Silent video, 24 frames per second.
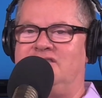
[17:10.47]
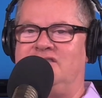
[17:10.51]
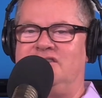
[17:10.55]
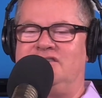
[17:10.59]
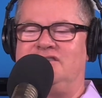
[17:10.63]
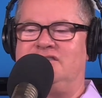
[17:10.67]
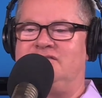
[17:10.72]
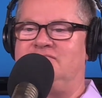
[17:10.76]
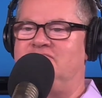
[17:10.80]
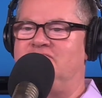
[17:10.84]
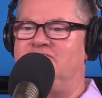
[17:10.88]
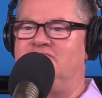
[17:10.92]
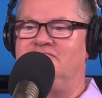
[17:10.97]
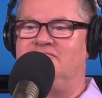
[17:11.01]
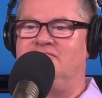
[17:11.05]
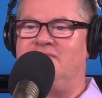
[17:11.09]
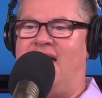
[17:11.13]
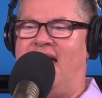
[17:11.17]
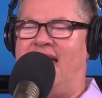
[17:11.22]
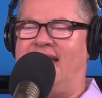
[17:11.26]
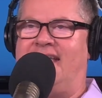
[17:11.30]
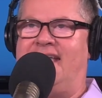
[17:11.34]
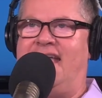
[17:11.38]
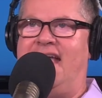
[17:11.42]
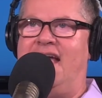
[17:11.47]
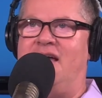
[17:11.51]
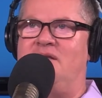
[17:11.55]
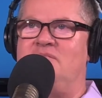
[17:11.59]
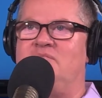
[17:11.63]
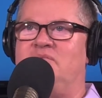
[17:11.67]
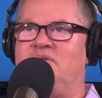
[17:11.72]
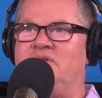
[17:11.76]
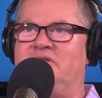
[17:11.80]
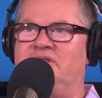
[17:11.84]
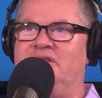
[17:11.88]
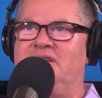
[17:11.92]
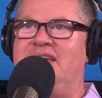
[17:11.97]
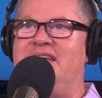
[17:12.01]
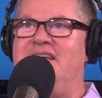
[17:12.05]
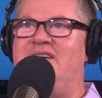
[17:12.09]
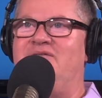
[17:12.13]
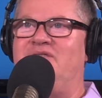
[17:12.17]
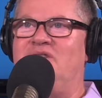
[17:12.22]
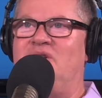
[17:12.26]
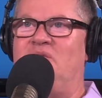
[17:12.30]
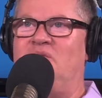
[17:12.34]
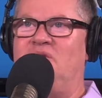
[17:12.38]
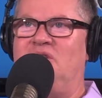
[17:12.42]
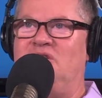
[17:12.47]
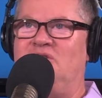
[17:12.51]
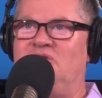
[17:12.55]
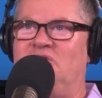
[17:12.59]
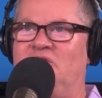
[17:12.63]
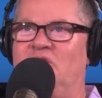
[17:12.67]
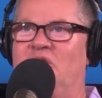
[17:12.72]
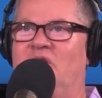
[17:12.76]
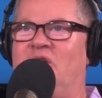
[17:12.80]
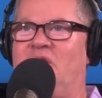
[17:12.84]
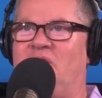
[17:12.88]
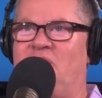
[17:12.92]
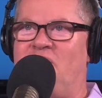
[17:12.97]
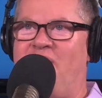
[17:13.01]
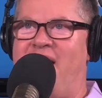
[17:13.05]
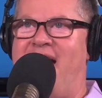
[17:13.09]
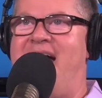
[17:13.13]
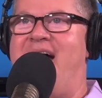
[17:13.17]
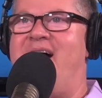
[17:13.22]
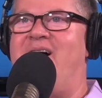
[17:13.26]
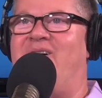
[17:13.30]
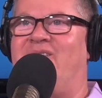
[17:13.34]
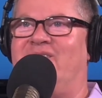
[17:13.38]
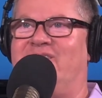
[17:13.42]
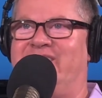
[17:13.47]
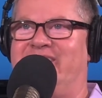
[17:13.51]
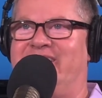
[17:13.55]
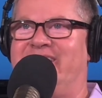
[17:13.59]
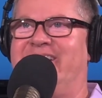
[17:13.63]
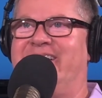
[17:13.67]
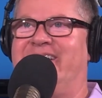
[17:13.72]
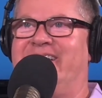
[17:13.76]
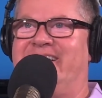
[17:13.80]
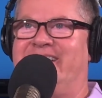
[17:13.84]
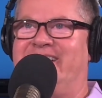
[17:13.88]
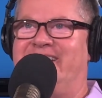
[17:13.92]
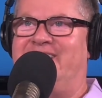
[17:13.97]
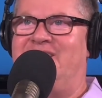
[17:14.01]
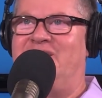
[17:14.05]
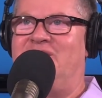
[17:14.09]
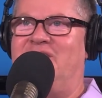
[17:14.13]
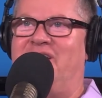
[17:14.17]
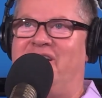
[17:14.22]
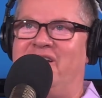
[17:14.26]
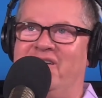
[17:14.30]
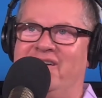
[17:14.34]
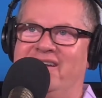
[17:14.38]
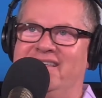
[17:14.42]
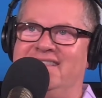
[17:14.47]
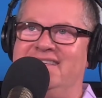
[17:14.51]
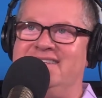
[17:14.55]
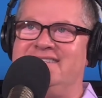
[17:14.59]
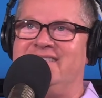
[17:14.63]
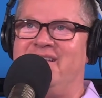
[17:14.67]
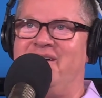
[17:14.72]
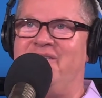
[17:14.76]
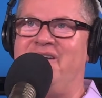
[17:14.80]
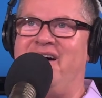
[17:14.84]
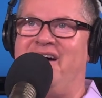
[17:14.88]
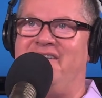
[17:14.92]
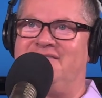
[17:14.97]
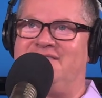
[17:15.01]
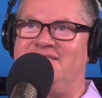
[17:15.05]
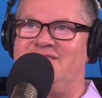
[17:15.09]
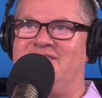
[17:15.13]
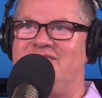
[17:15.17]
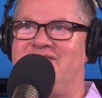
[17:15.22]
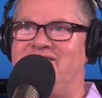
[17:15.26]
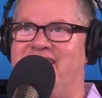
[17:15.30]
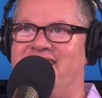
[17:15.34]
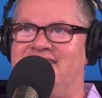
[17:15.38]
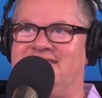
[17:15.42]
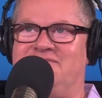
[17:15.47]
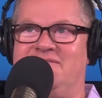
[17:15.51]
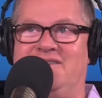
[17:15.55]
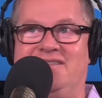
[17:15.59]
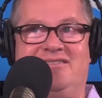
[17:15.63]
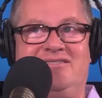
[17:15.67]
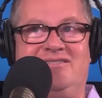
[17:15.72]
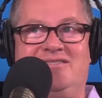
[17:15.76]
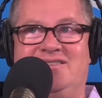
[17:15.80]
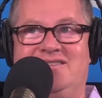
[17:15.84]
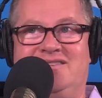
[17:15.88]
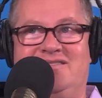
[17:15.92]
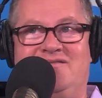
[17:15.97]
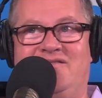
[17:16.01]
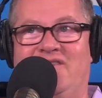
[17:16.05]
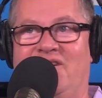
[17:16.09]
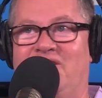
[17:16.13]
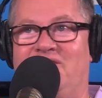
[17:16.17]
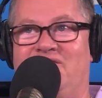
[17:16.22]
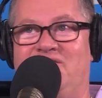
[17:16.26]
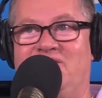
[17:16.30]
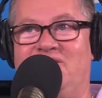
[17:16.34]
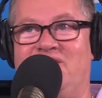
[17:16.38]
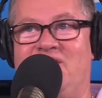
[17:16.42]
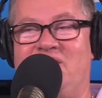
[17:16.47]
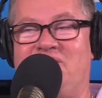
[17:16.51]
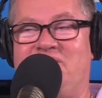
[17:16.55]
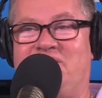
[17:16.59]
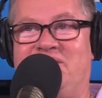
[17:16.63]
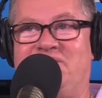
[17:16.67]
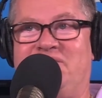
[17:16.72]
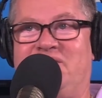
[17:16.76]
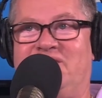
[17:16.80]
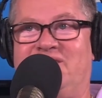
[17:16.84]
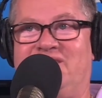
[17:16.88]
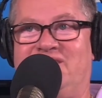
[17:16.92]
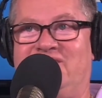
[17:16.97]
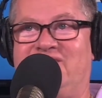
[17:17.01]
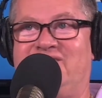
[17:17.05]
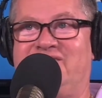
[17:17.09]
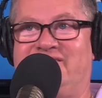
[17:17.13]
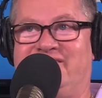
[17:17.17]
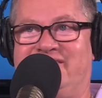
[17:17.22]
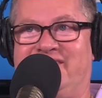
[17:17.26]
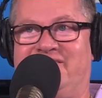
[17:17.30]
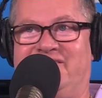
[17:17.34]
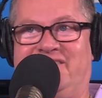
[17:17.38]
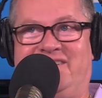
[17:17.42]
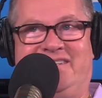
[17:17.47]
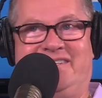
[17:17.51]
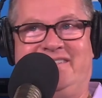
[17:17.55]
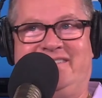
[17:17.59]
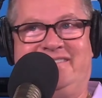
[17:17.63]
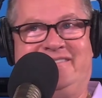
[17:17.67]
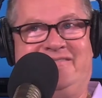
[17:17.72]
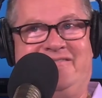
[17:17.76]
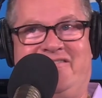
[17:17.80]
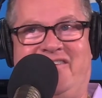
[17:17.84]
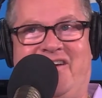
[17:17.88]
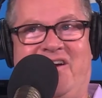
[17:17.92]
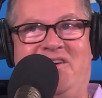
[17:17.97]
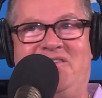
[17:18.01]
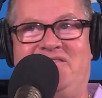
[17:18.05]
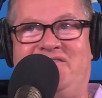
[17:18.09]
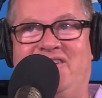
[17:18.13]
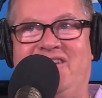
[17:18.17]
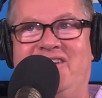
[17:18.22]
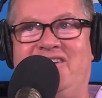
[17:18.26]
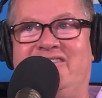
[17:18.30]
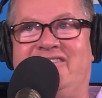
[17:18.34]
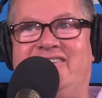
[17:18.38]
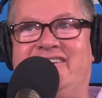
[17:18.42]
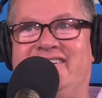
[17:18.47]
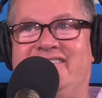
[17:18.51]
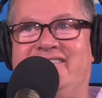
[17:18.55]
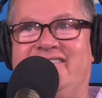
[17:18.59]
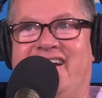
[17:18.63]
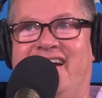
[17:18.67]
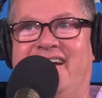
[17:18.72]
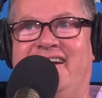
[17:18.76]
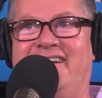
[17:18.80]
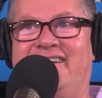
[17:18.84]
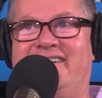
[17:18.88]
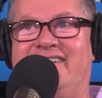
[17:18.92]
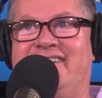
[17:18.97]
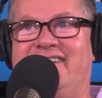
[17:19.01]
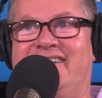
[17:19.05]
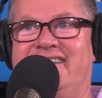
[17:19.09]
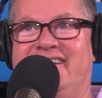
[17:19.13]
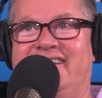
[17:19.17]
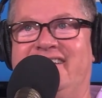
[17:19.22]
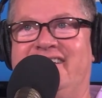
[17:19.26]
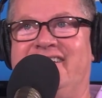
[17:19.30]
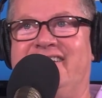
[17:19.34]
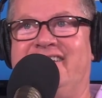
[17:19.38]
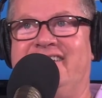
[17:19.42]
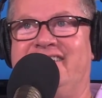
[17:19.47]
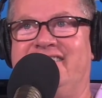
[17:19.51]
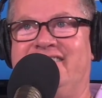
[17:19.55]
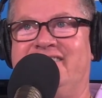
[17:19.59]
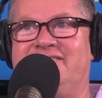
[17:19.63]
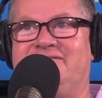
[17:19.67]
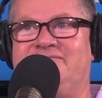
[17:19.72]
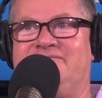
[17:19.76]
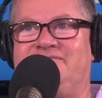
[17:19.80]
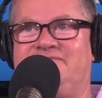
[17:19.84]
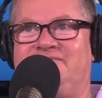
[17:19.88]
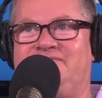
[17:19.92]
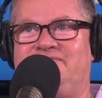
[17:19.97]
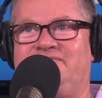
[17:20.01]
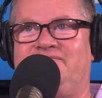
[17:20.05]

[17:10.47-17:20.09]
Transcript: I just, I can't believe, you know, when you look around, you know, you go to these loan officer events. I mean, there's very few young people. Do you, I mean, very few, right? Yeah.